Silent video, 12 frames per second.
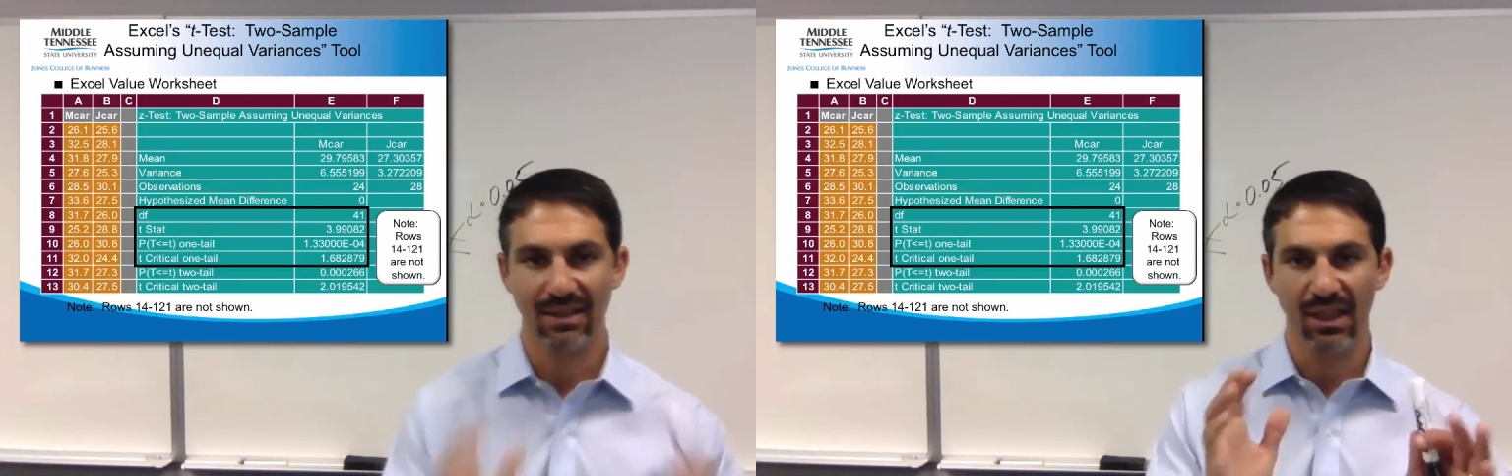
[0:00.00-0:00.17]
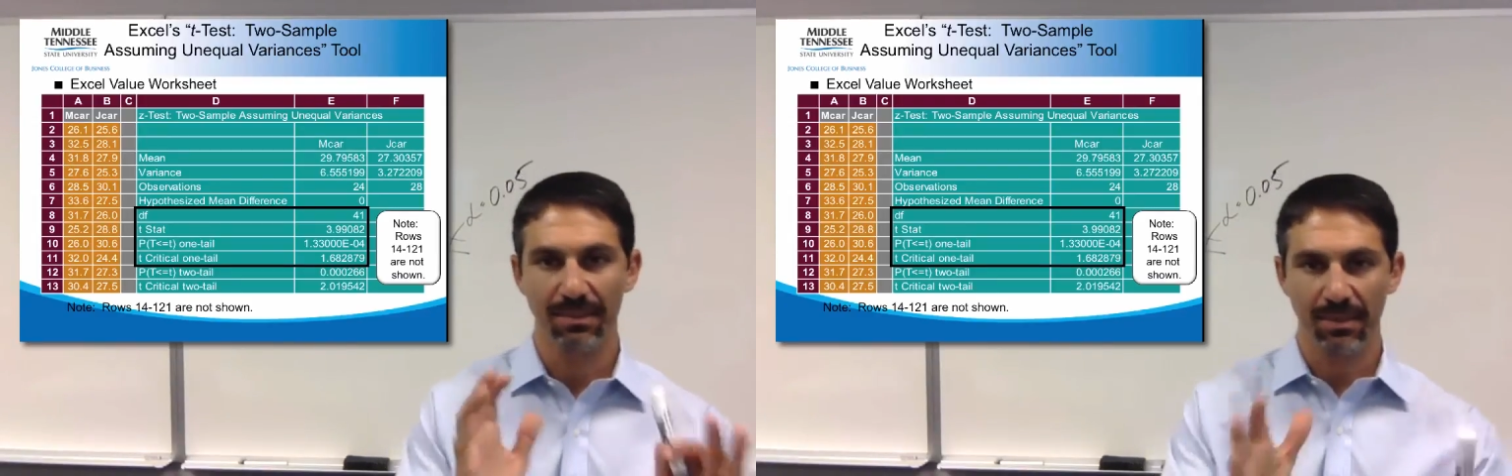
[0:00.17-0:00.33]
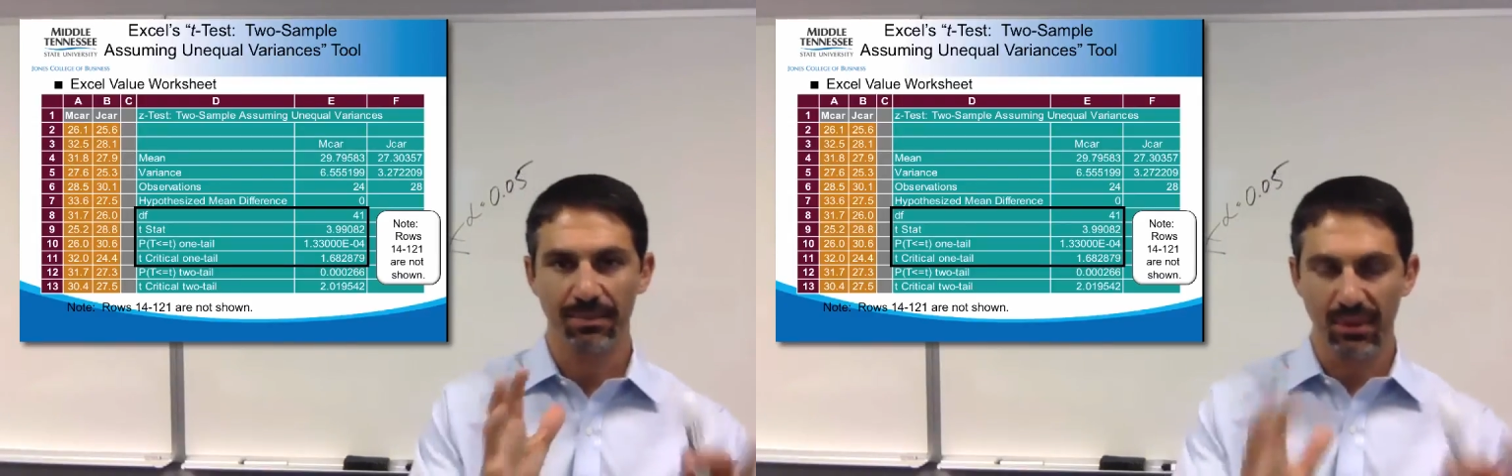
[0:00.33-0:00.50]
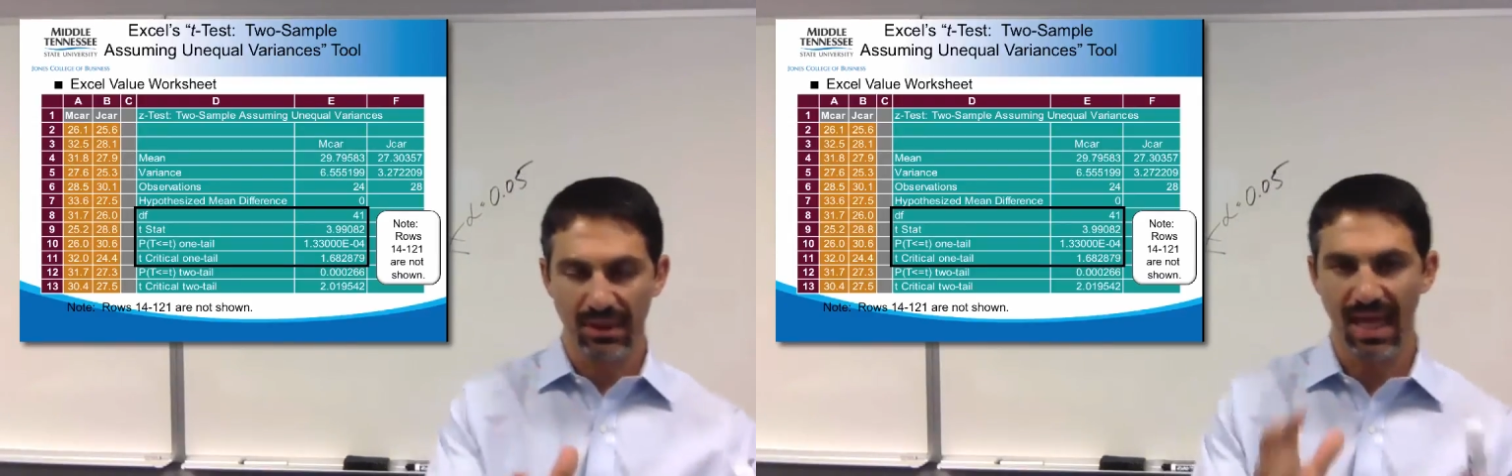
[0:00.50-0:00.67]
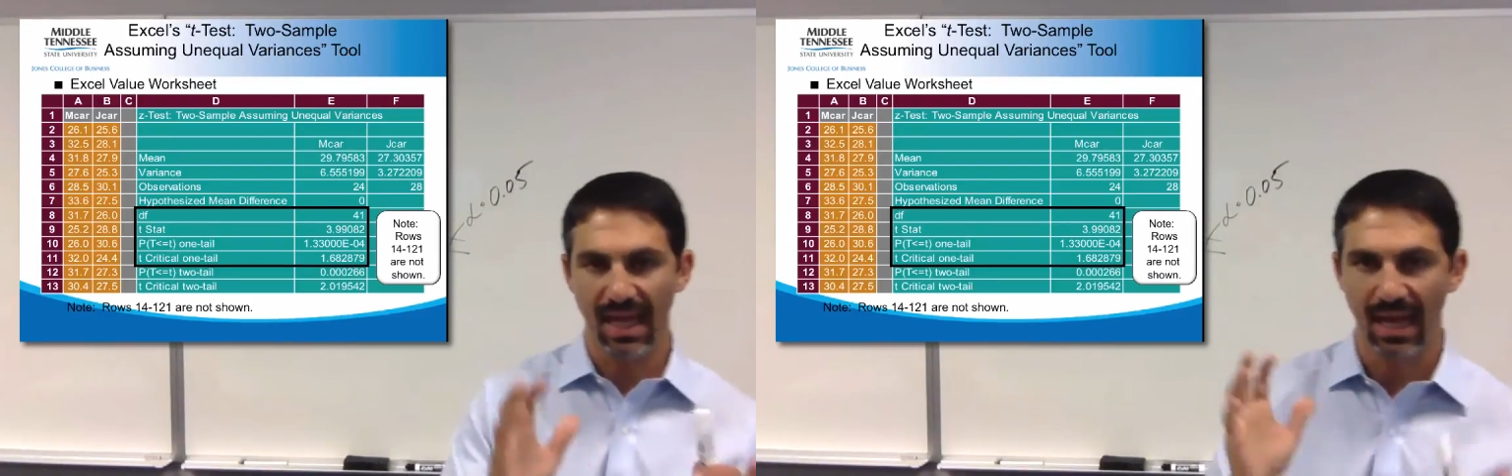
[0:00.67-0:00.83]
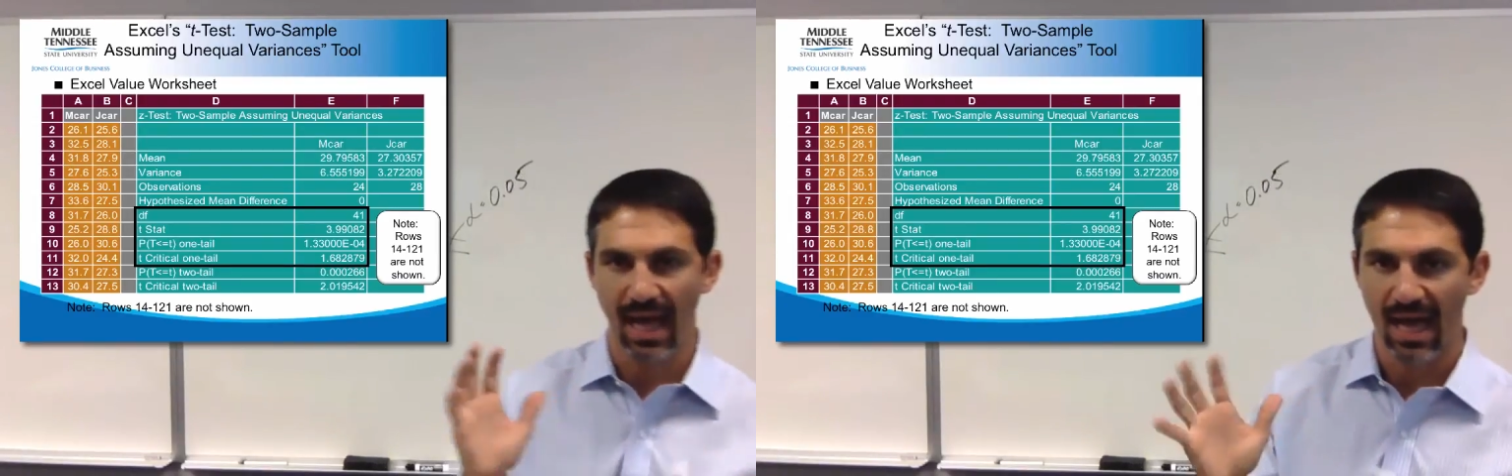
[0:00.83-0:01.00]
So let me put
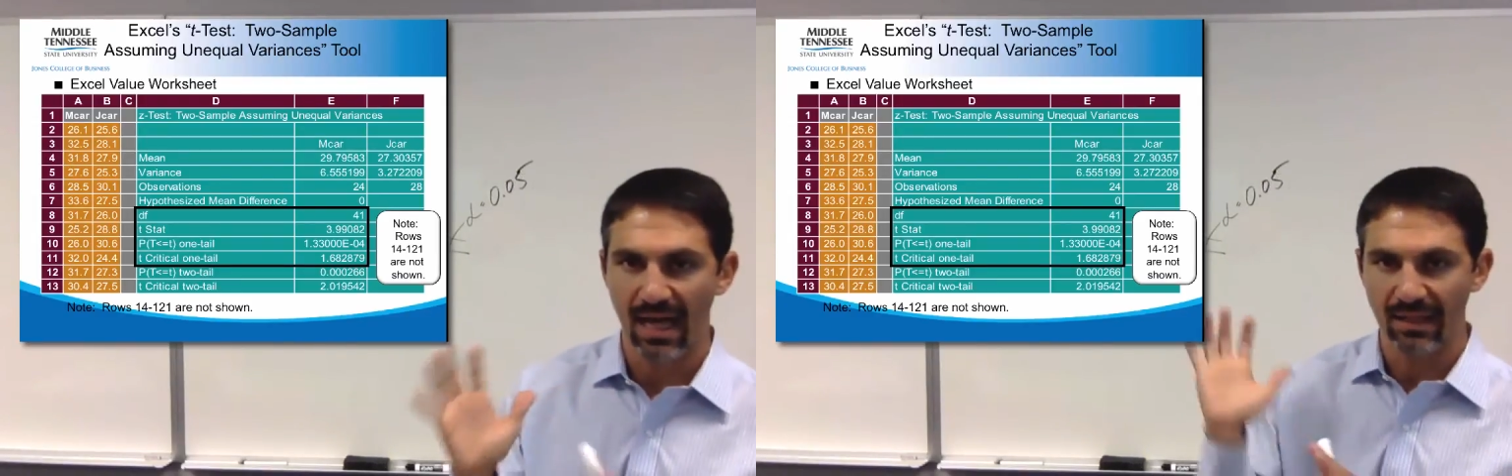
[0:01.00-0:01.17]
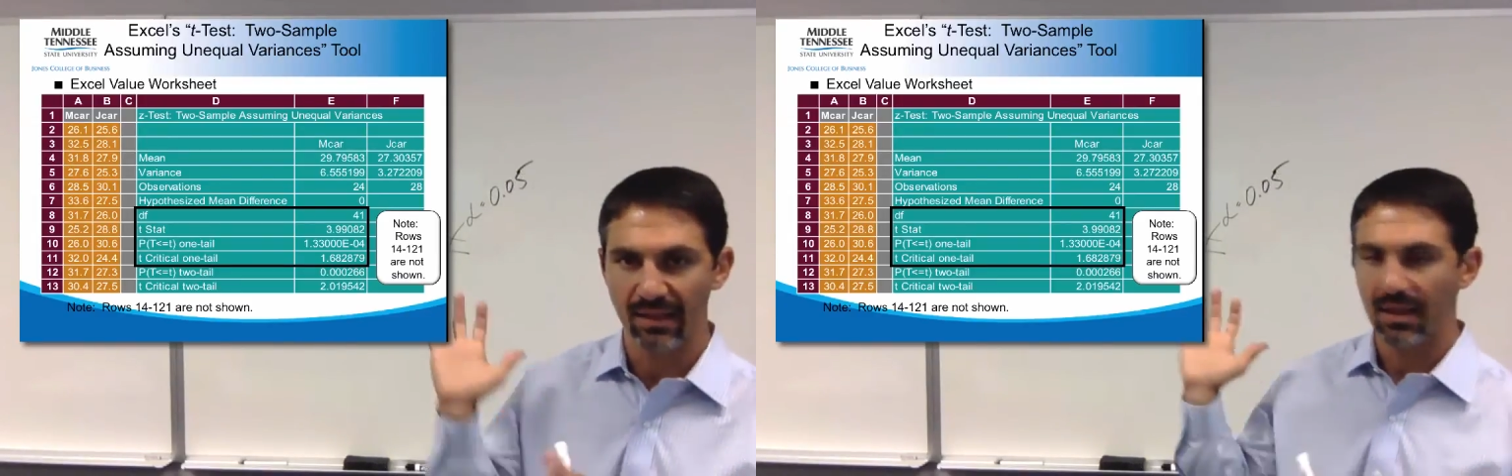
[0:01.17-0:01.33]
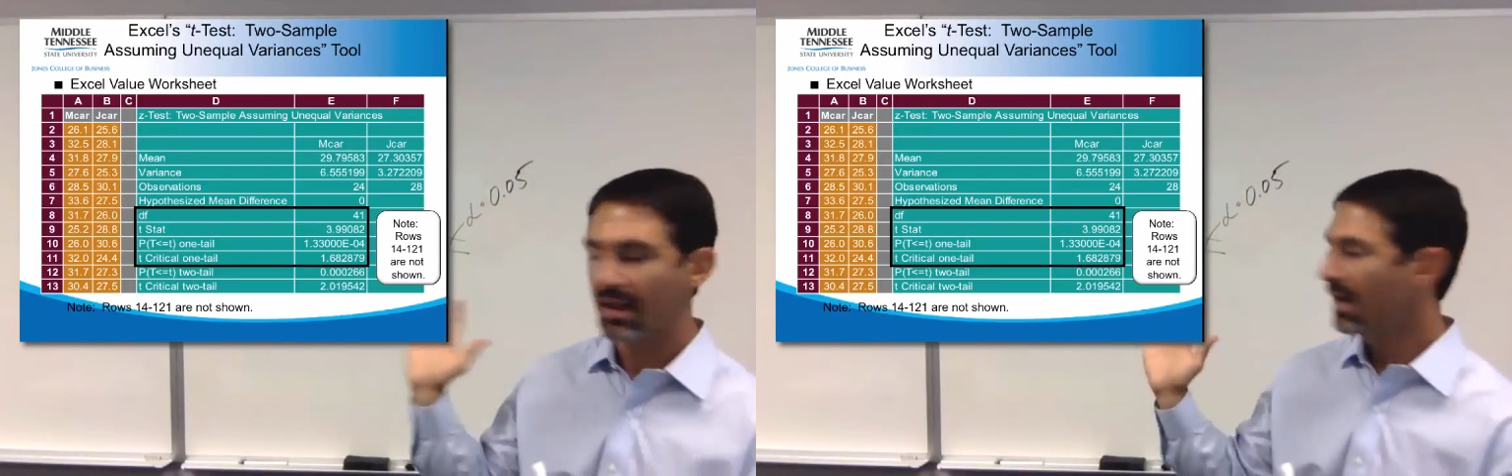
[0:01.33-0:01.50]
that on